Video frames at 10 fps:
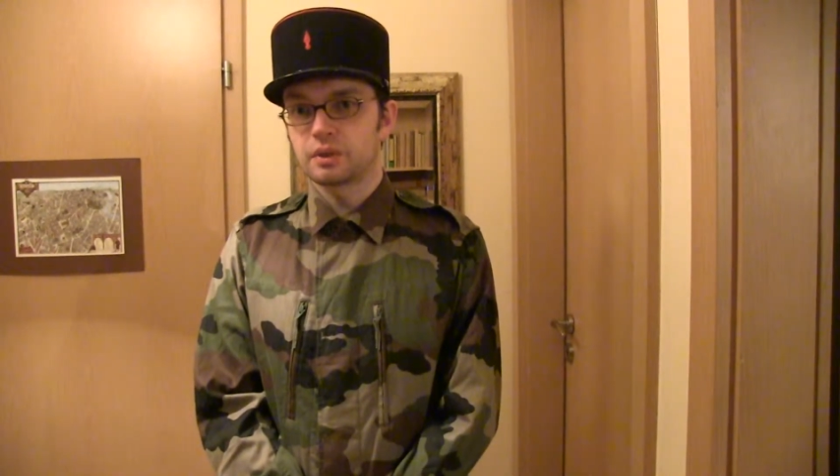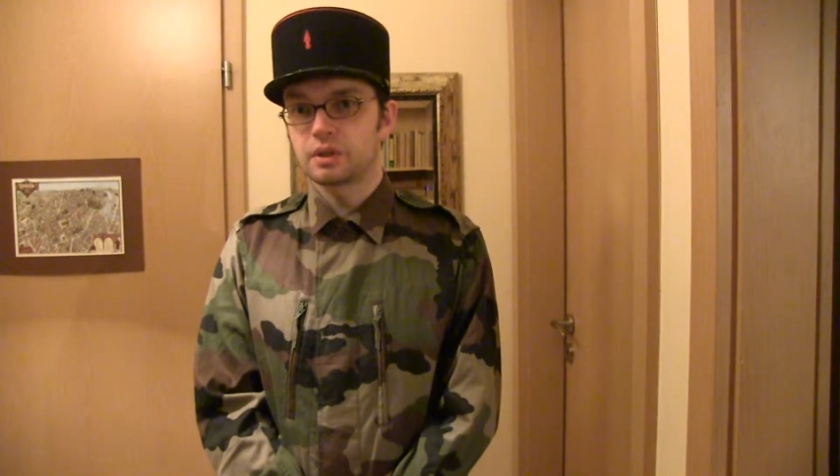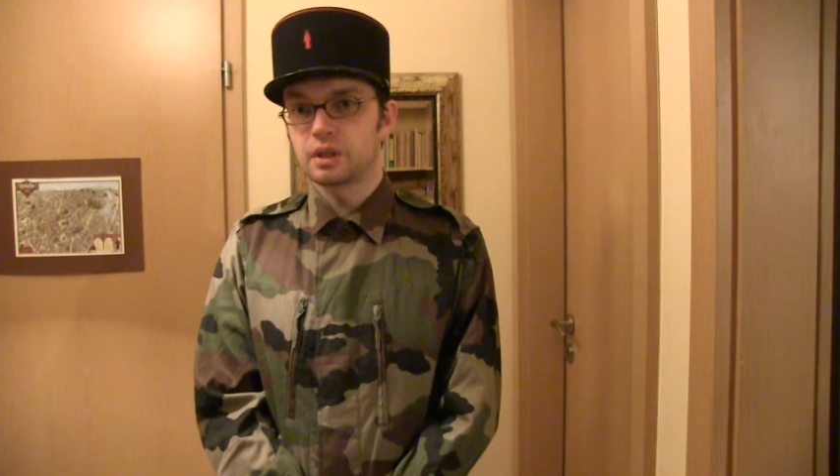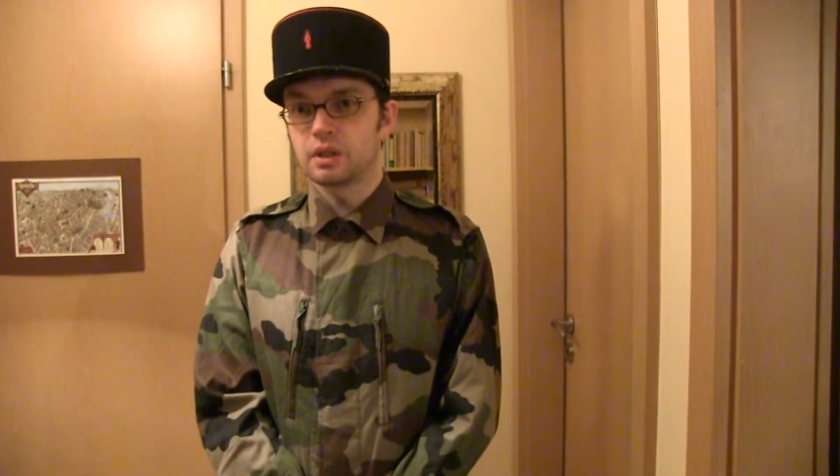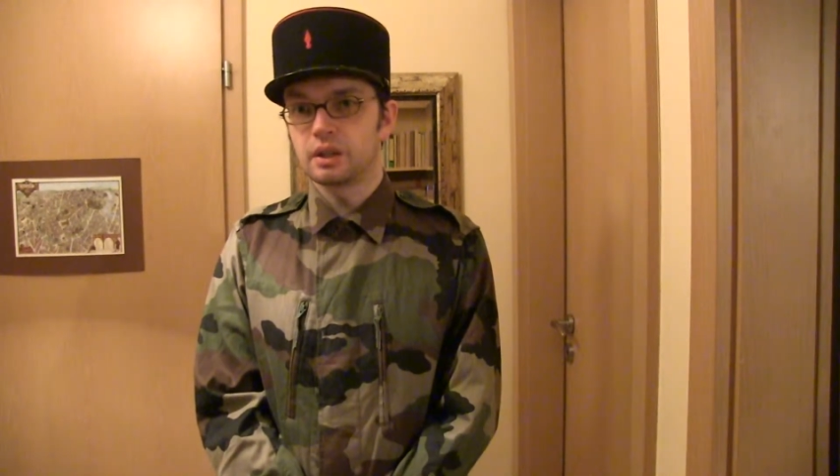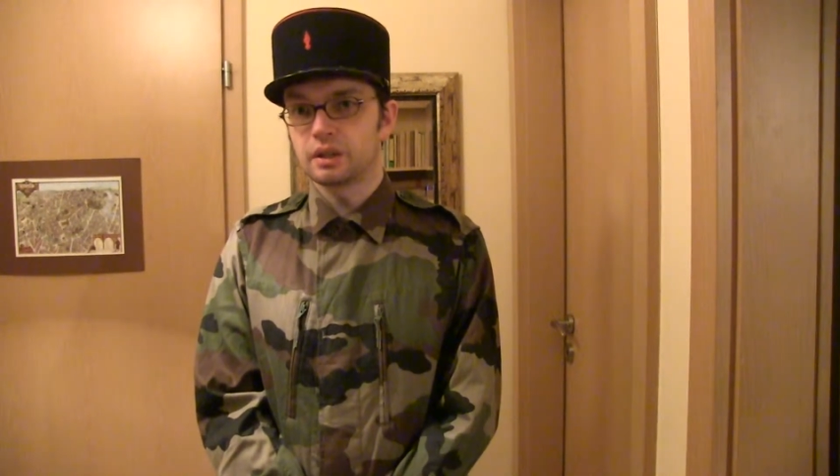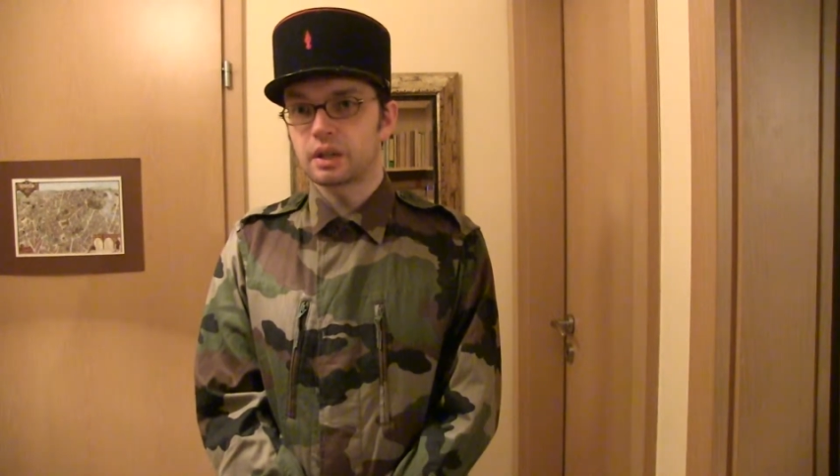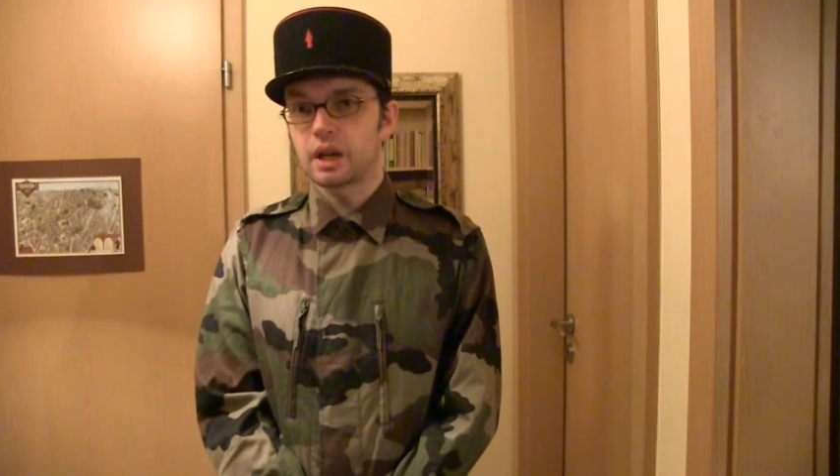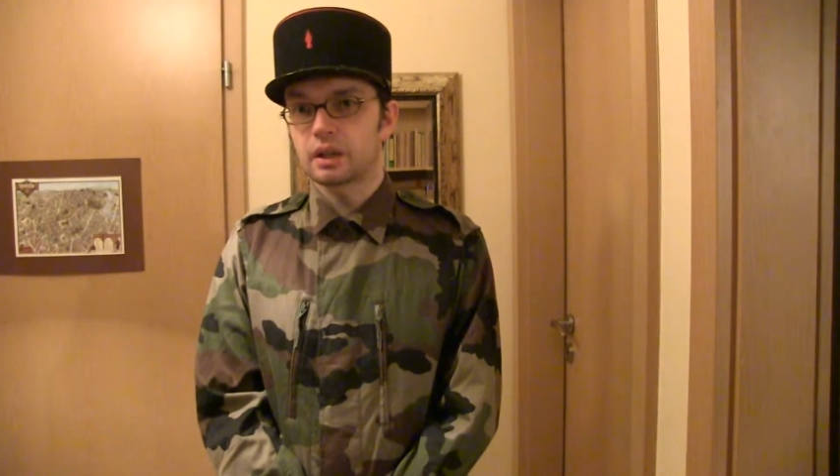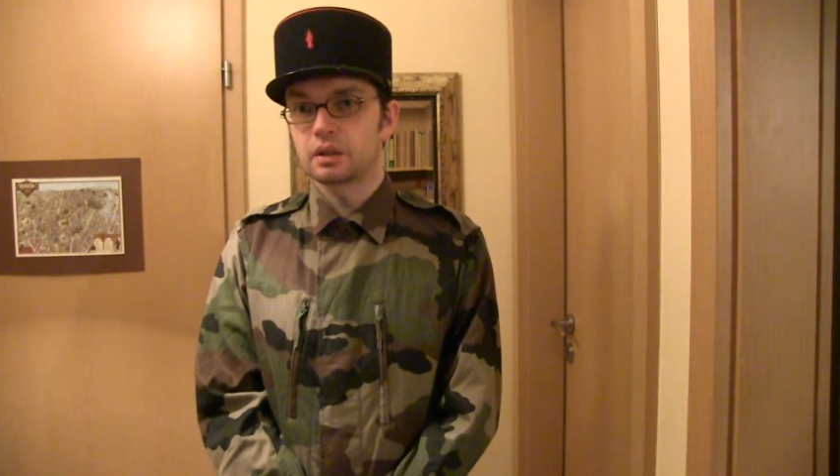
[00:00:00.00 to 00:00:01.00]
still
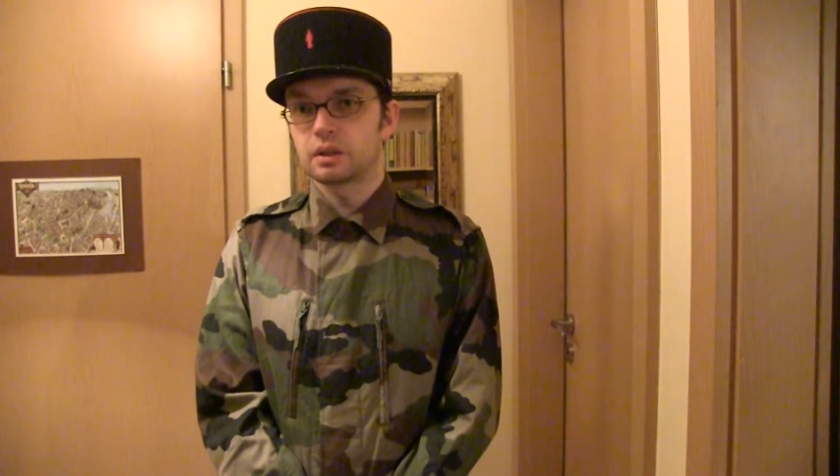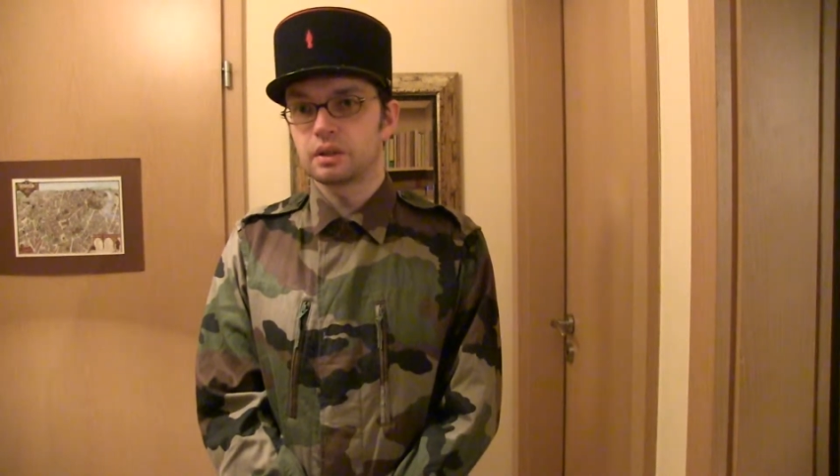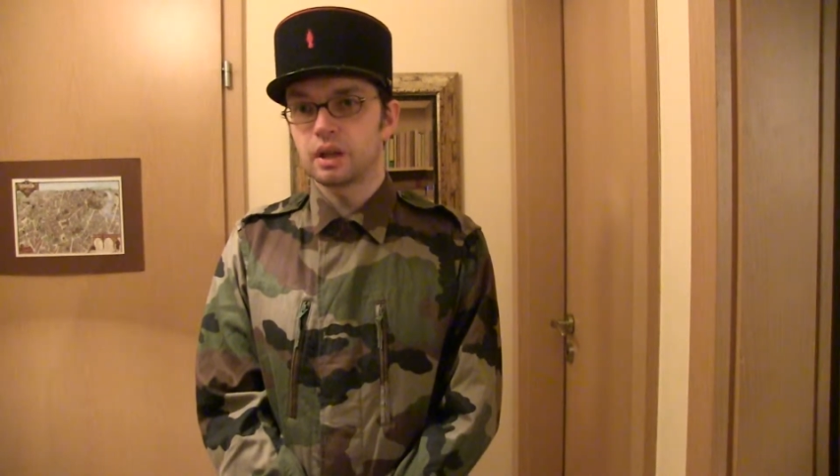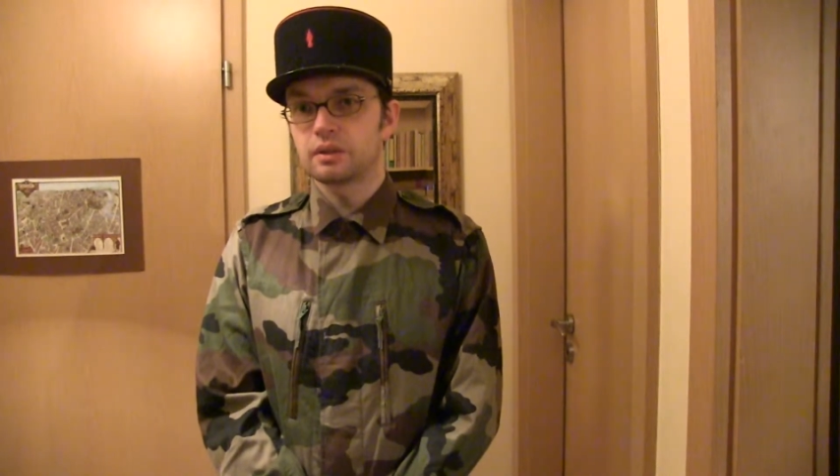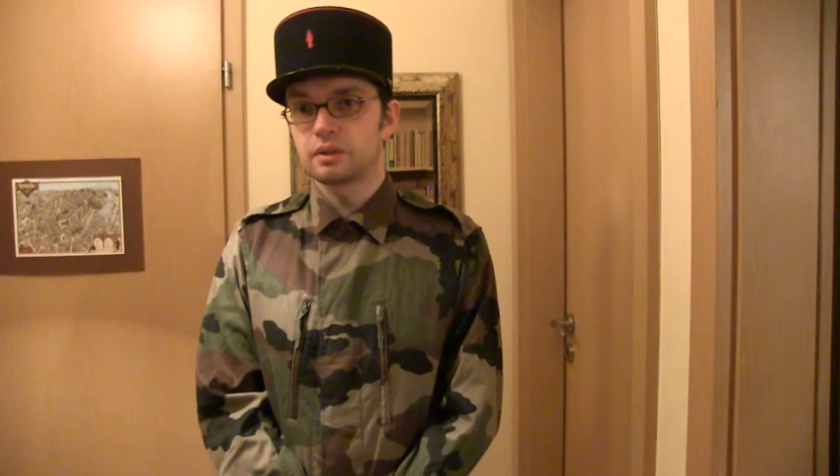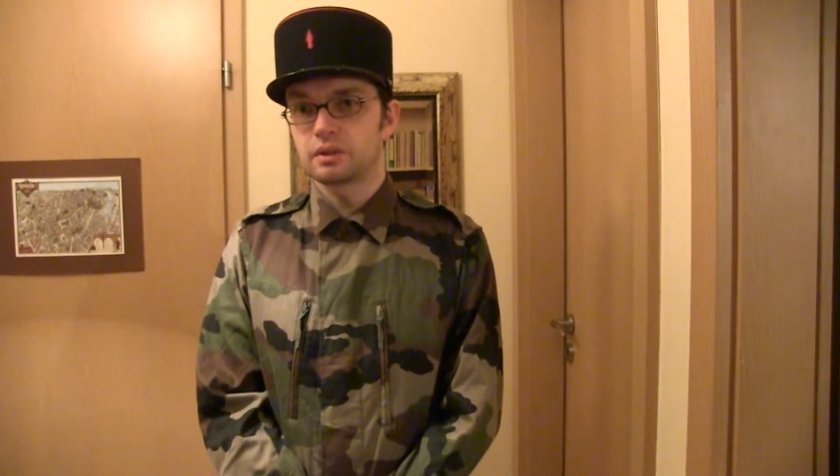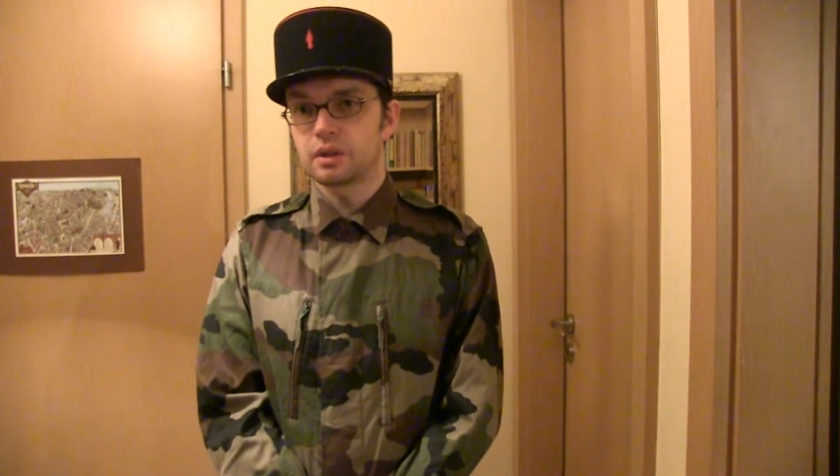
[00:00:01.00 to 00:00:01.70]
intact 19th